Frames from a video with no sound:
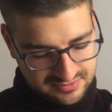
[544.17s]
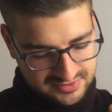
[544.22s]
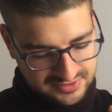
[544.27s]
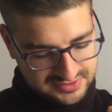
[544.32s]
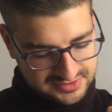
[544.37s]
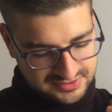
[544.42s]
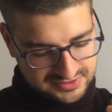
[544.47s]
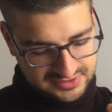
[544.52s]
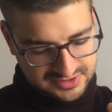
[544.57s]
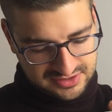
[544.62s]
Where's
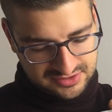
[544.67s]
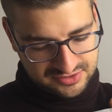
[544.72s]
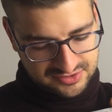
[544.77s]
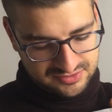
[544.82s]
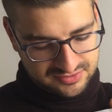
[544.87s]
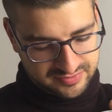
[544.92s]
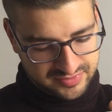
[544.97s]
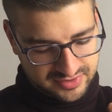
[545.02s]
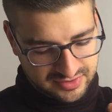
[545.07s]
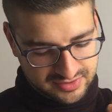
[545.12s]
the central
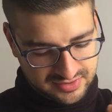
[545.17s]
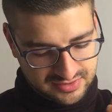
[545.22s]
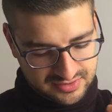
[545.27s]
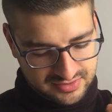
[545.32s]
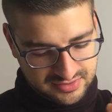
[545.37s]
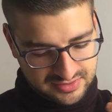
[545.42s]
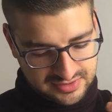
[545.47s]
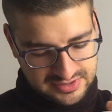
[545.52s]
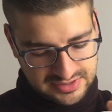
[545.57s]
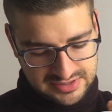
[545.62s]
part?
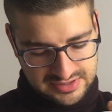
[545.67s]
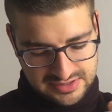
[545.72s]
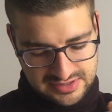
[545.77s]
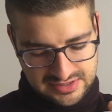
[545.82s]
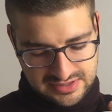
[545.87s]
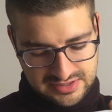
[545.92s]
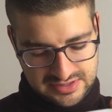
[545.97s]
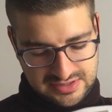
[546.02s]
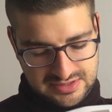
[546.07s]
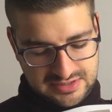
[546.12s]

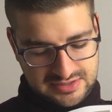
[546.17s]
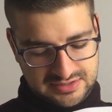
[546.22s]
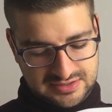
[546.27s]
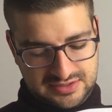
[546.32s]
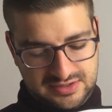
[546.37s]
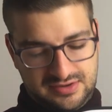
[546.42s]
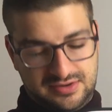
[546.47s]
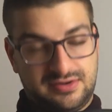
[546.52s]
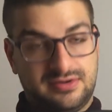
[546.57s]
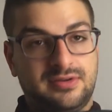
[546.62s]
It's
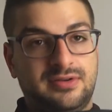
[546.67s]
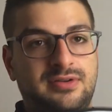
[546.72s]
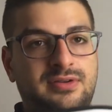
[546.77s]
here.